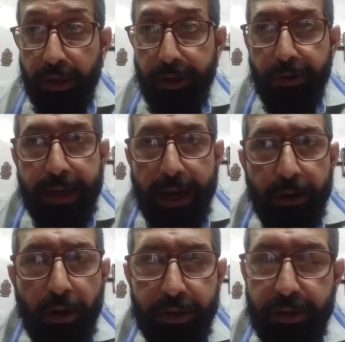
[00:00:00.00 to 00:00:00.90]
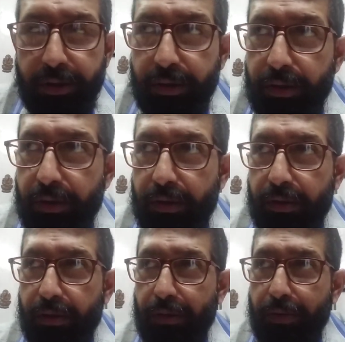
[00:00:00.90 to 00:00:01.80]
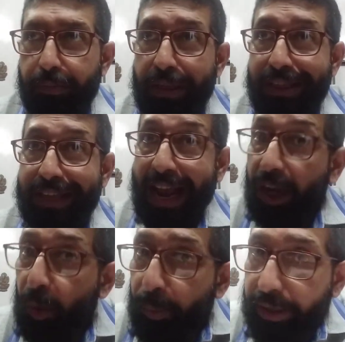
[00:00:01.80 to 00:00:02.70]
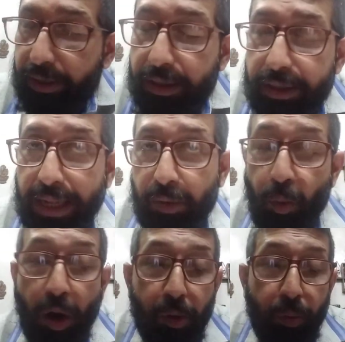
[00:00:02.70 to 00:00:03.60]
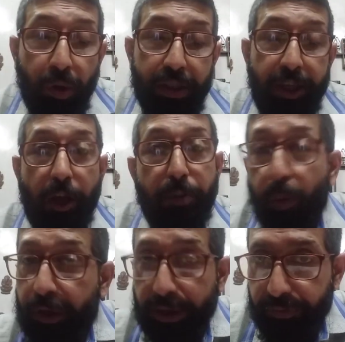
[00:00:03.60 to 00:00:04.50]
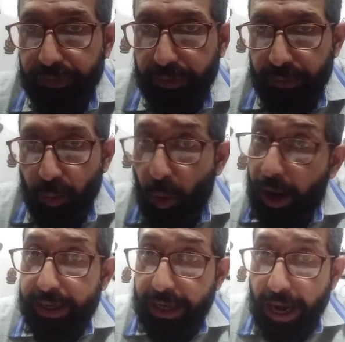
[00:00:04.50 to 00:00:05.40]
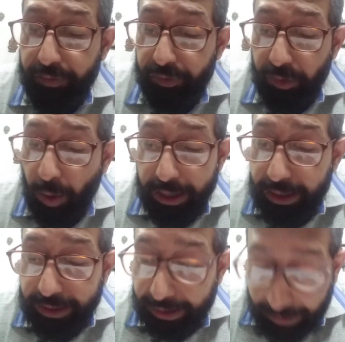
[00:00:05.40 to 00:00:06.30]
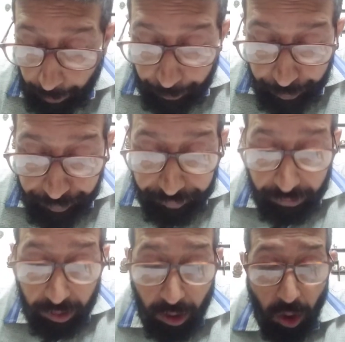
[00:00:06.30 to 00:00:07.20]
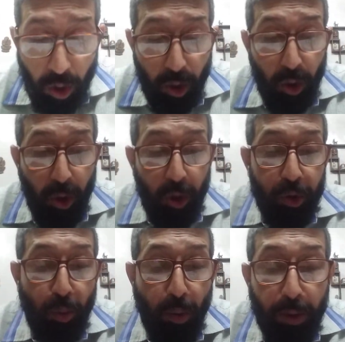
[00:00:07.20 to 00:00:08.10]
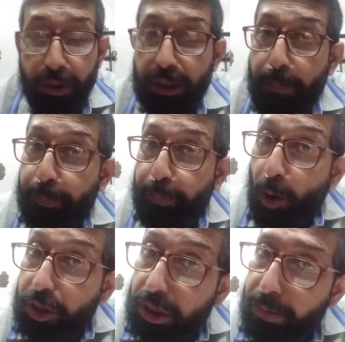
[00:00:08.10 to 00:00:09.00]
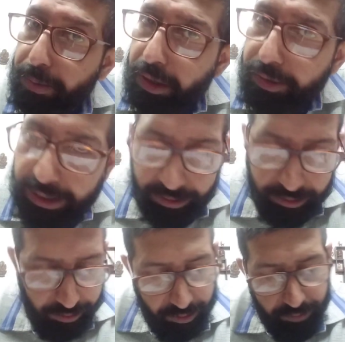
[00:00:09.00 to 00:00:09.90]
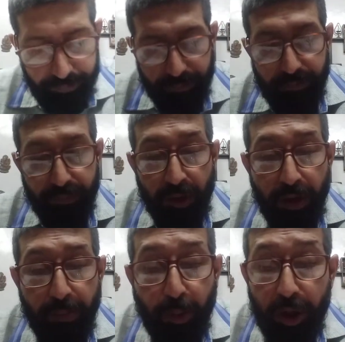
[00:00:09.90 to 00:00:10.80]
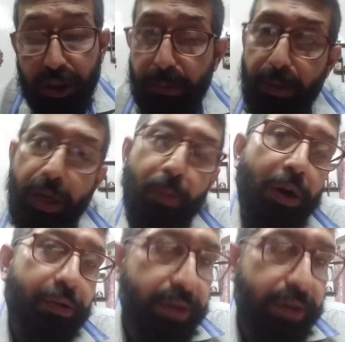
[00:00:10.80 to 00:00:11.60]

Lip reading: you cannot be sanguine that what was their motive, why did they come. So what was the possible reasons? Possibly what